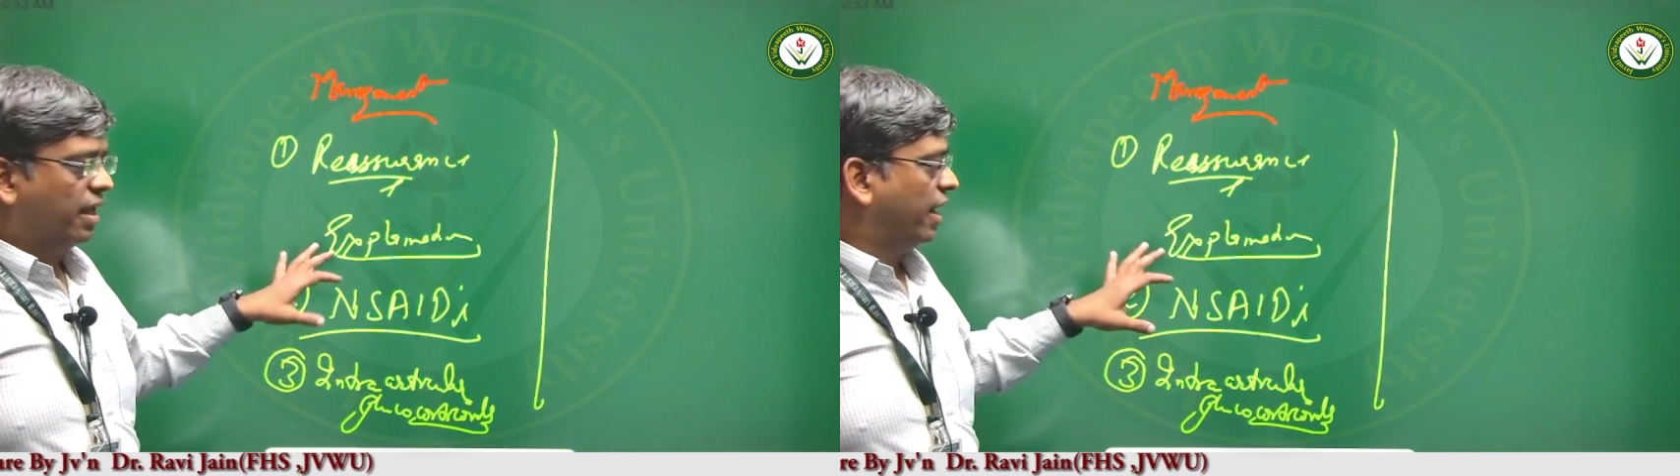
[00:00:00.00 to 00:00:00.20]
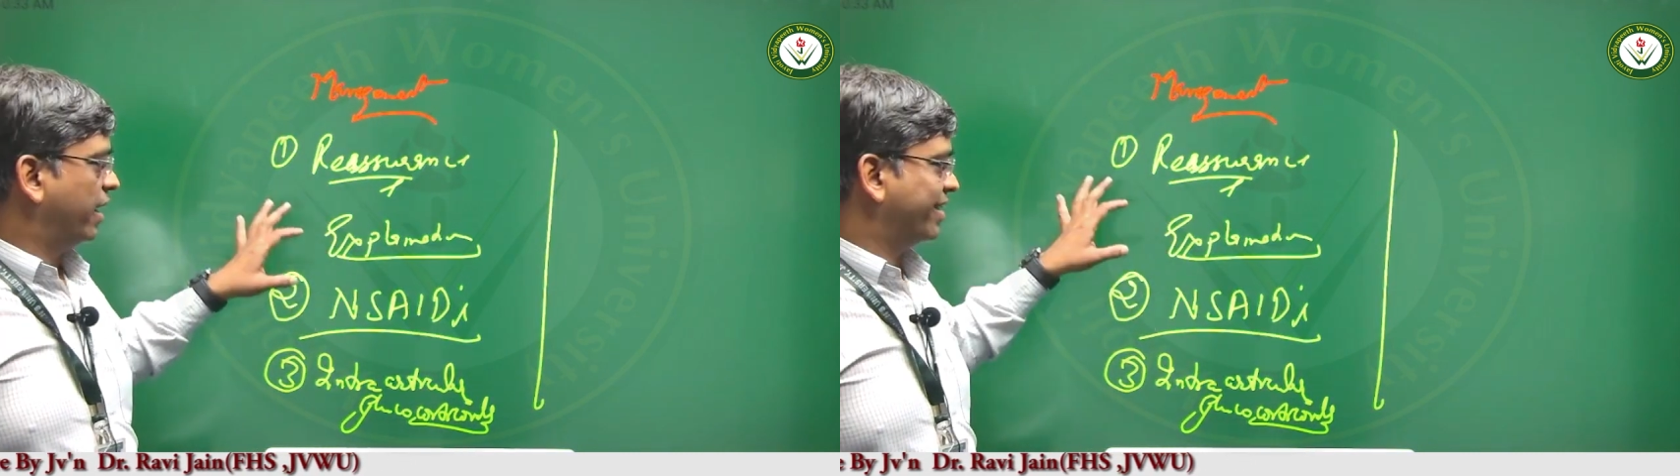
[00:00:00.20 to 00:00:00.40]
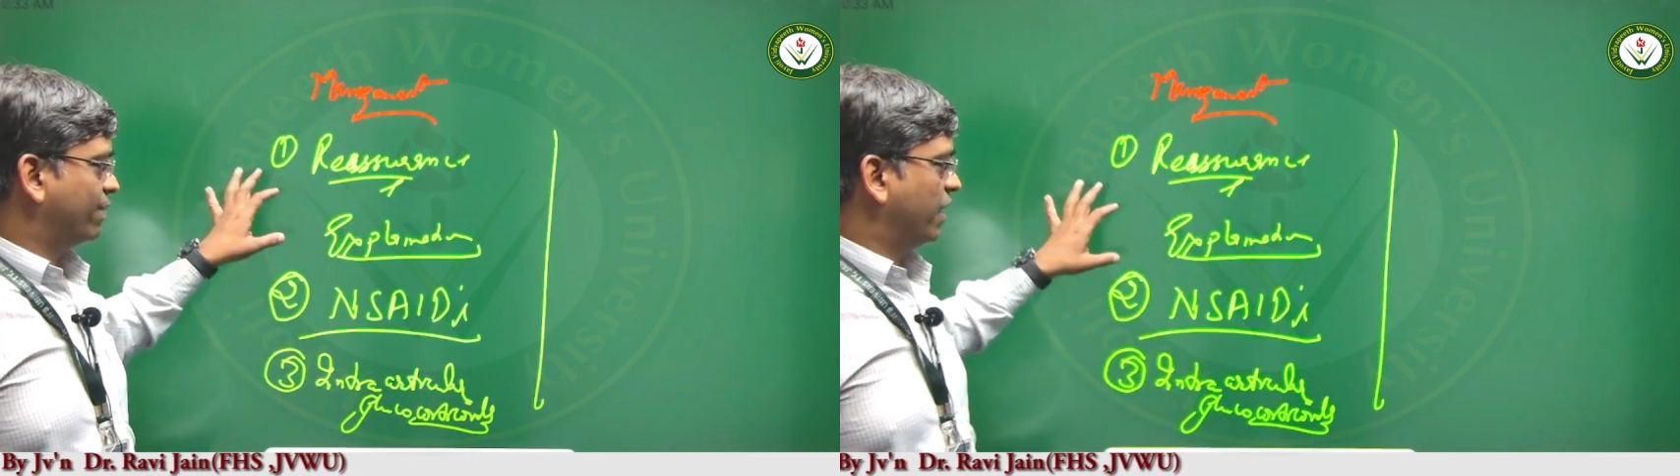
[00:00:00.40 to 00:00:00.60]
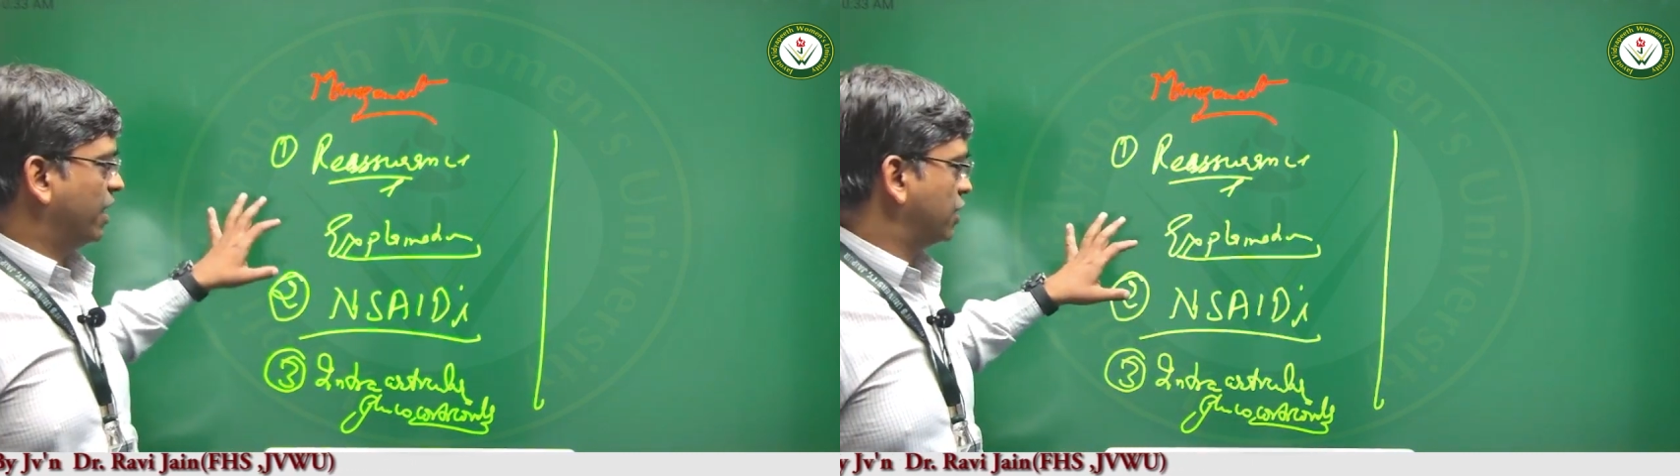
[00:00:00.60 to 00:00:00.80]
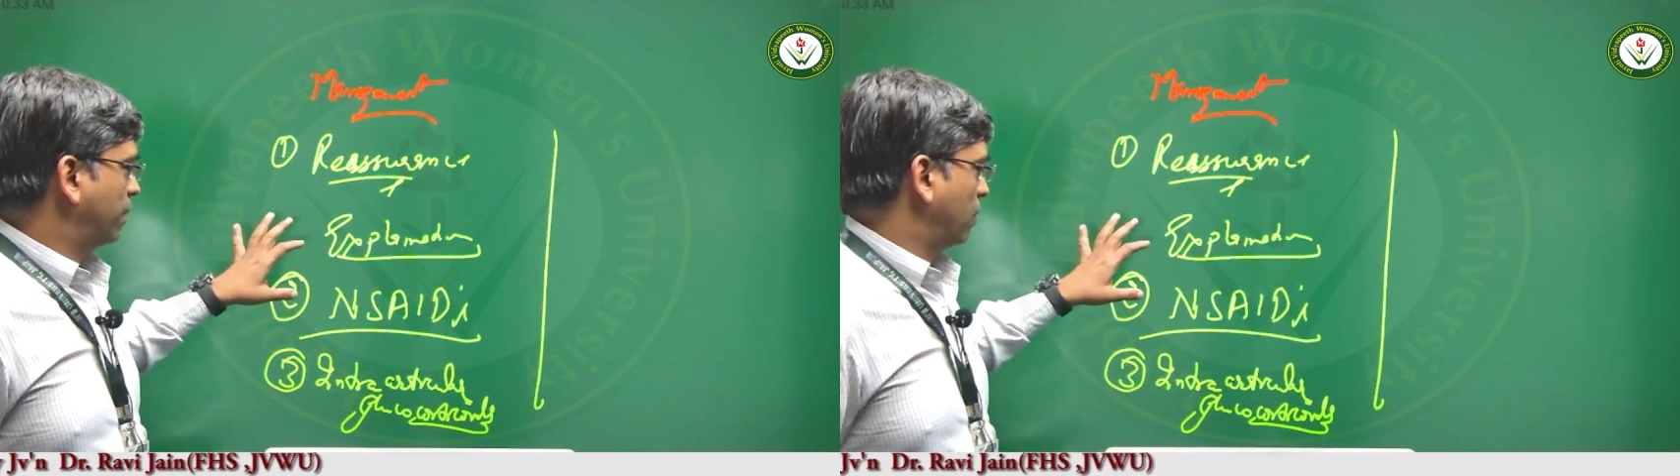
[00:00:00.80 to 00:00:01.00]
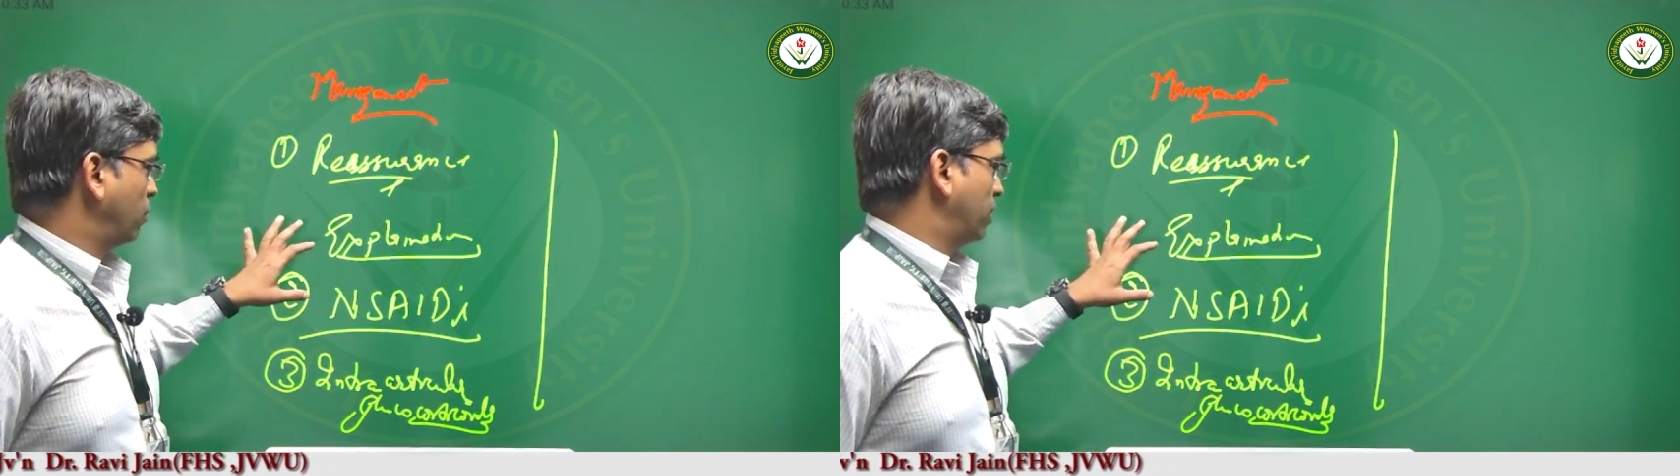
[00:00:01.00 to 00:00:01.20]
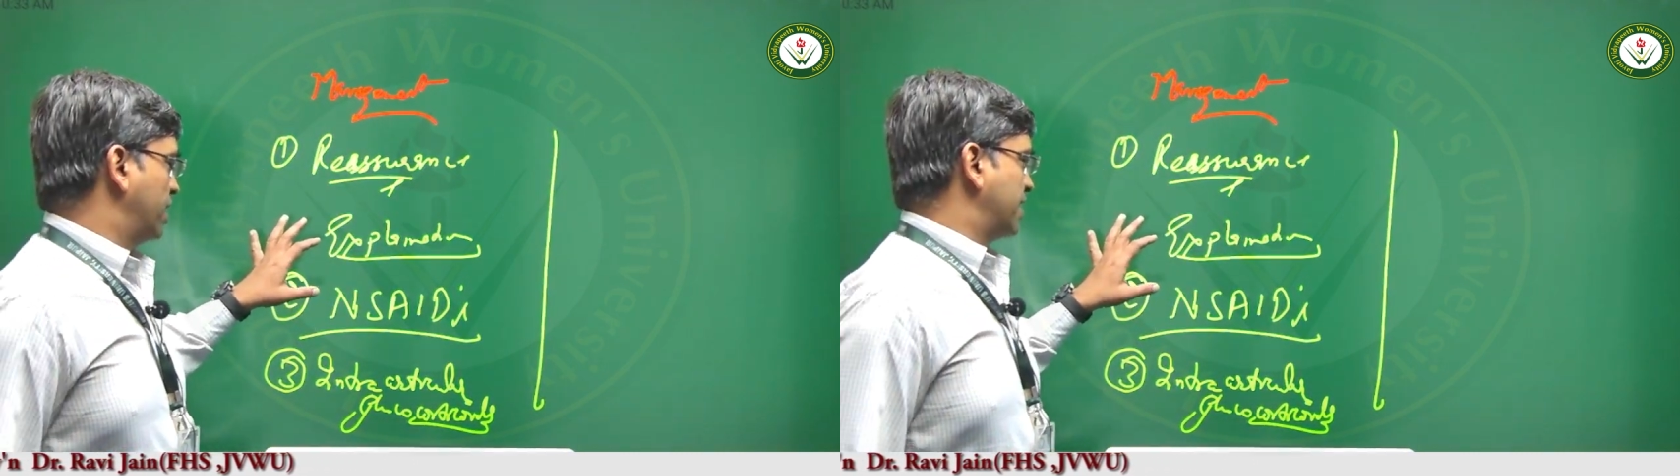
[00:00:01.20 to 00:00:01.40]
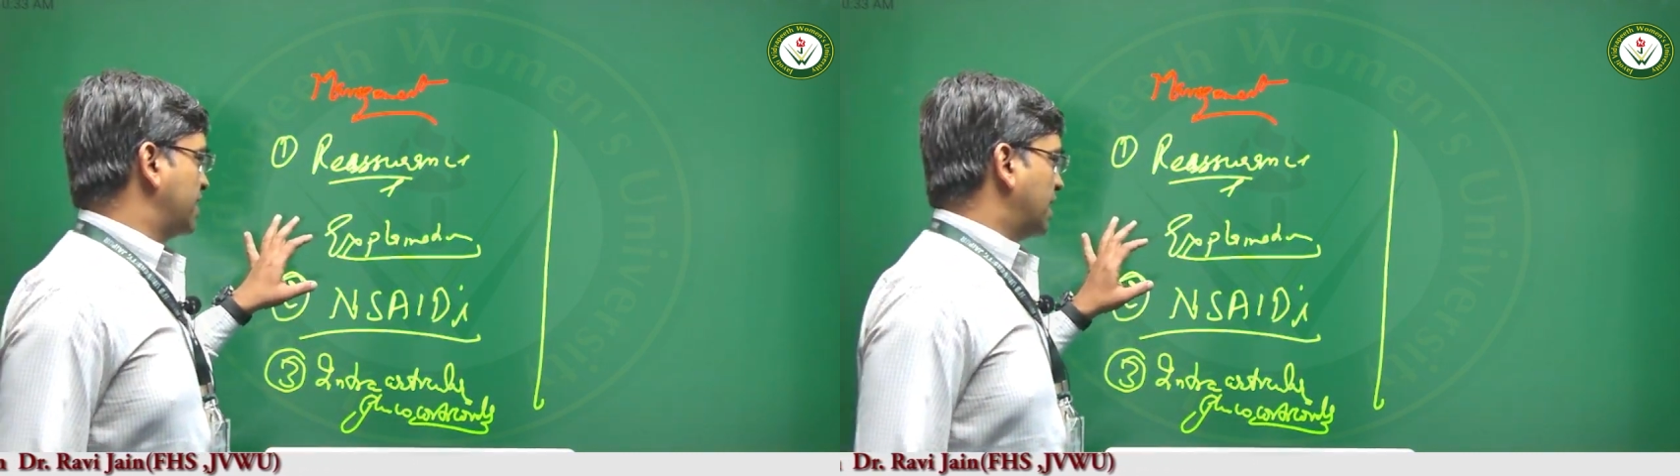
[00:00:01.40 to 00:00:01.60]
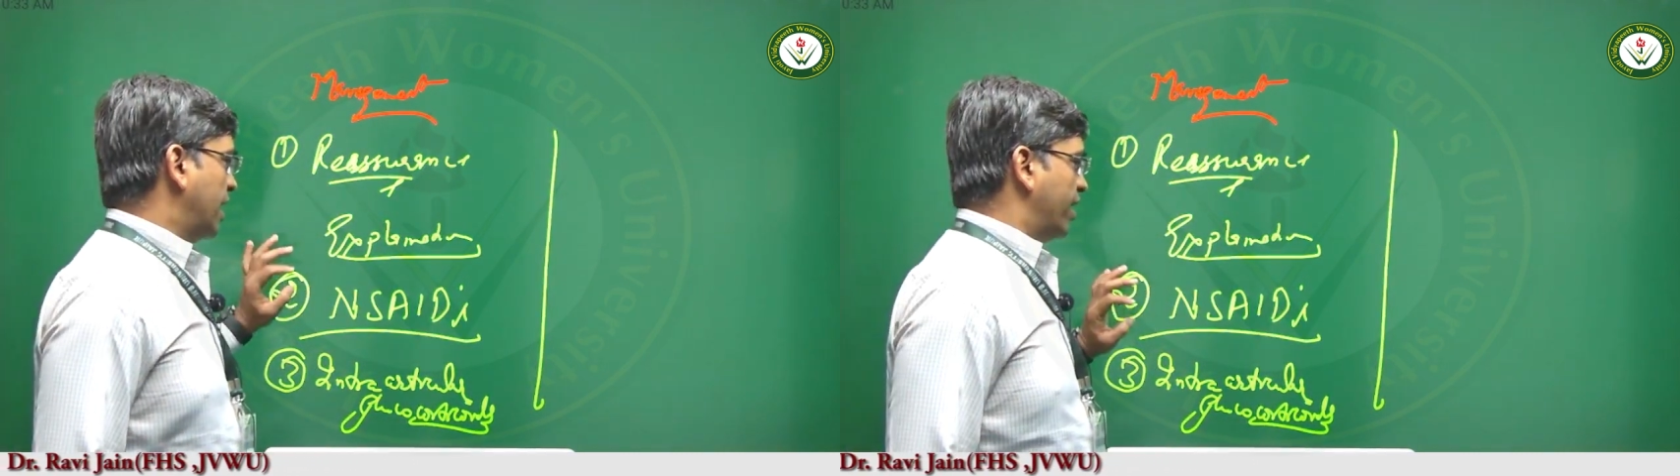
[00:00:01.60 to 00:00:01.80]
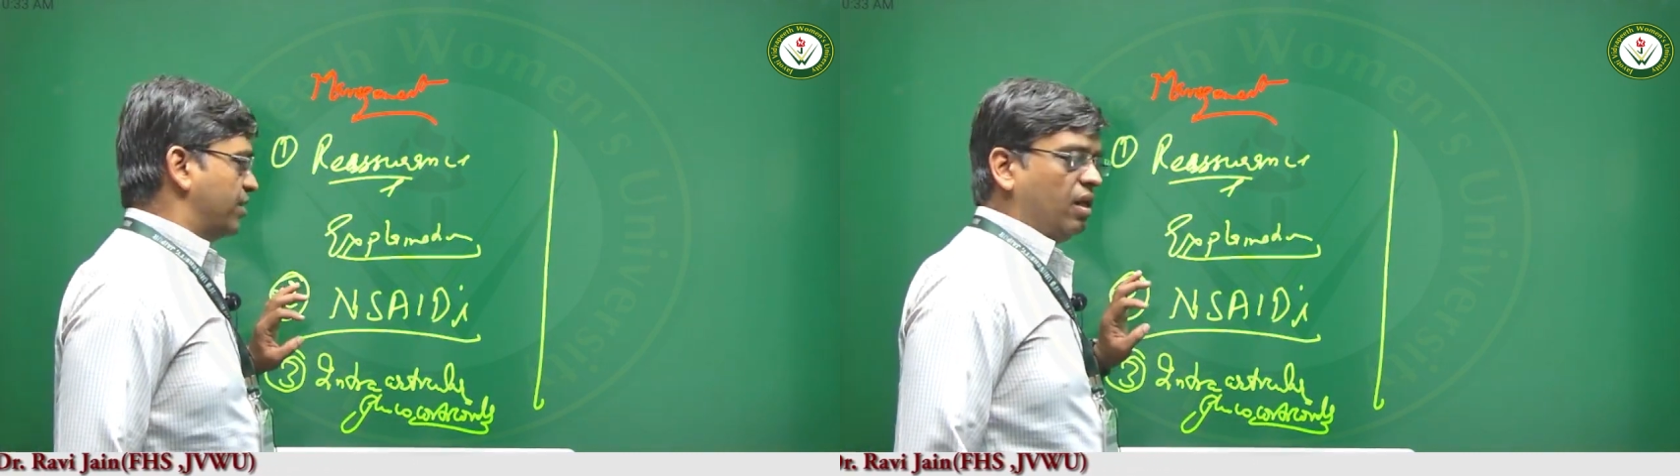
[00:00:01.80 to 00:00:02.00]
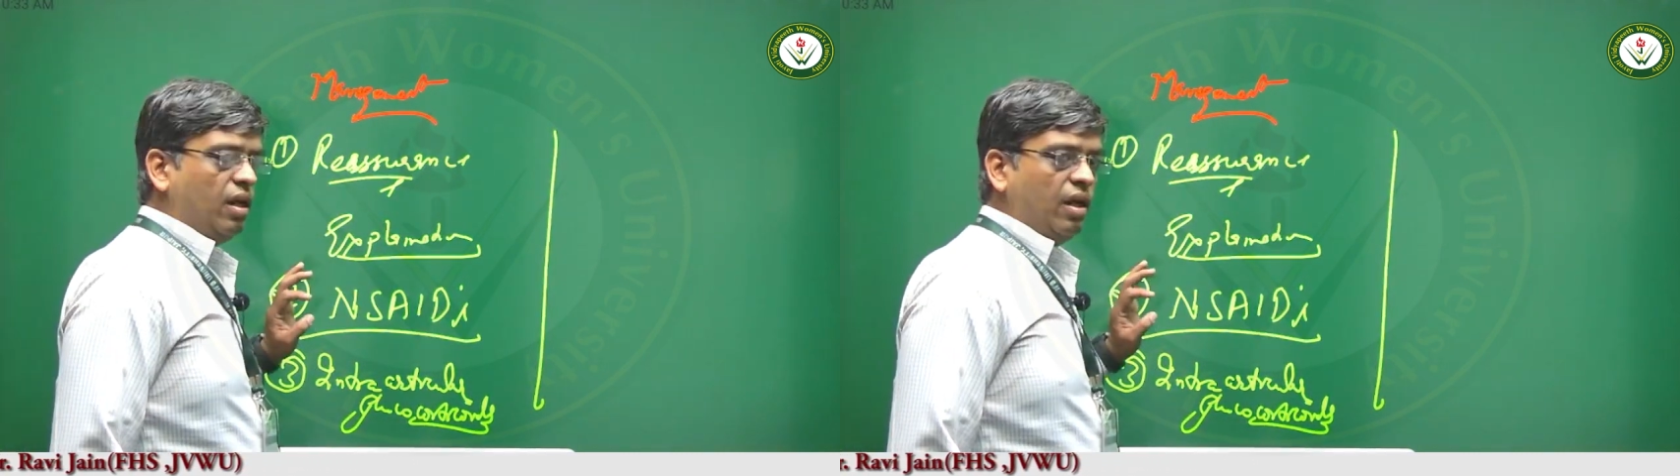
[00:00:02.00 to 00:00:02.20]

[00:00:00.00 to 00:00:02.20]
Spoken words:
and explanation about the disease condition,